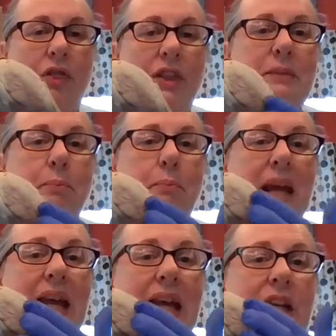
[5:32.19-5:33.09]
This
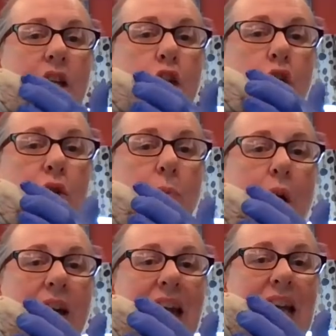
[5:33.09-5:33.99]
big, huge
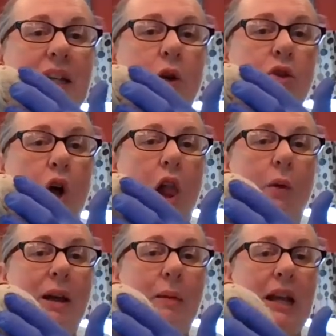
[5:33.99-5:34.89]
part, yes, it goes all the
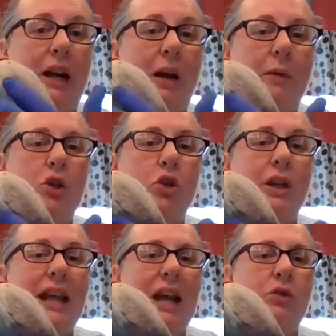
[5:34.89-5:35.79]
way up here. I'm going to show you
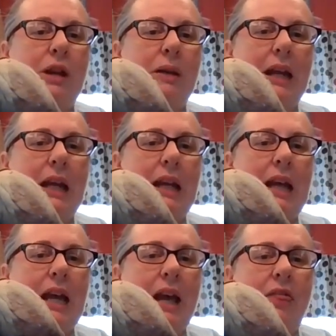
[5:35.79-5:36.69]
the atria in a minute.
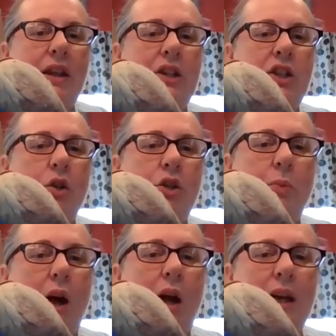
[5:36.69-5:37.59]
This huge
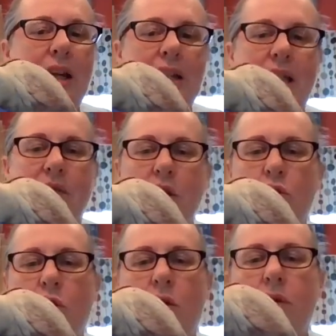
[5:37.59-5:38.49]
part is the
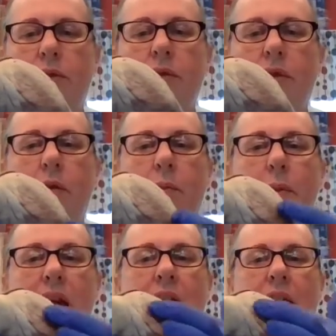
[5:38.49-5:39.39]
ventricle,
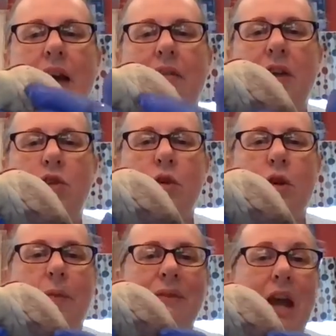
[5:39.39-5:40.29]
big left
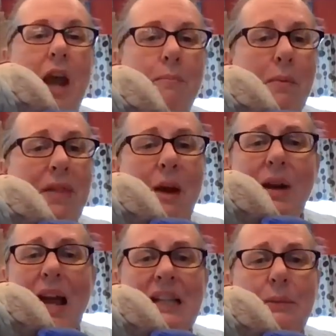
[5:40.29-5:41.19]
ventricle. Remember, that one
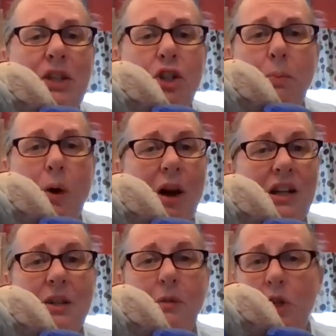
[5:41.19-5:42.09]
has to be super hard,
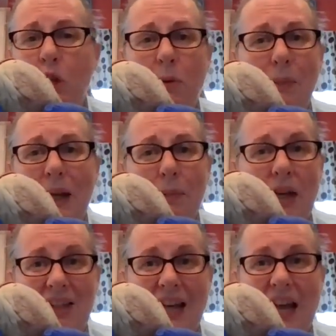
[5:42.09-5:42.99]
super big,
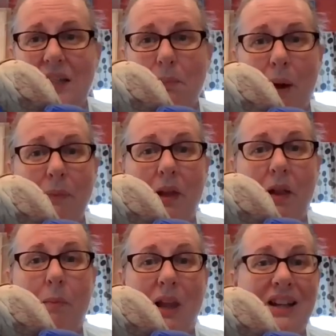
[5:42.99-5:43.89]
because it has to pump the
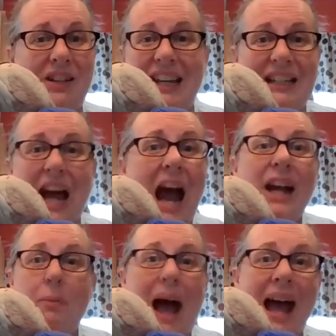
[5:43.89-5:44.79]
blood to the
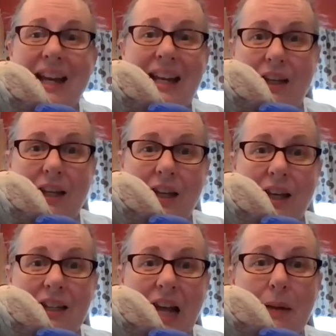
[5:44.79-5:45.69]
entire body.
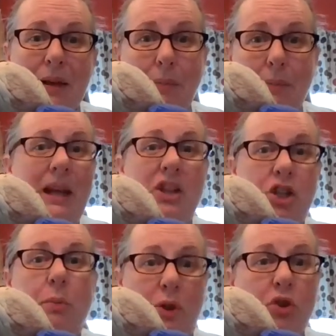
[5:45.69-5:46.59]
It's got to be a big,
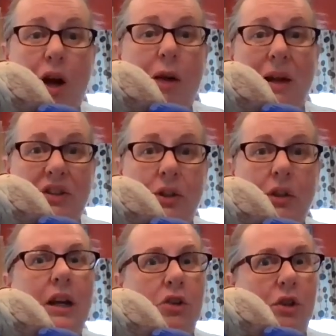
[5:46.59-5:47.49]
super strong muscle,
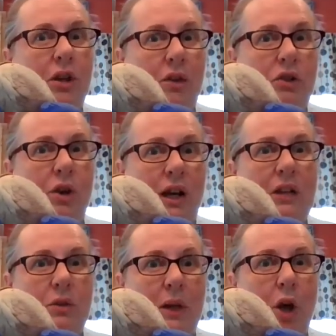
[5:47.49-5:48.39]
and I'll show you how strong it
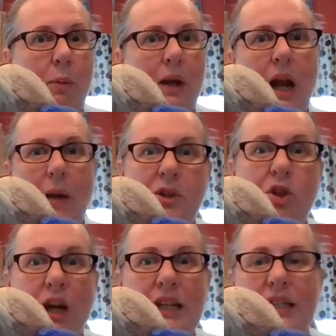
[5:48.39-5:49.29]
is when we open it up. It's
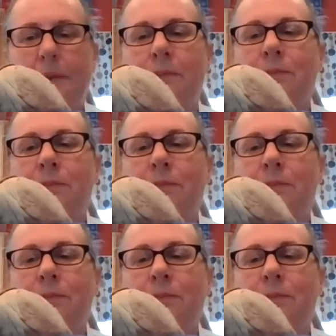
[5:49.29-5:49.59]
crazy.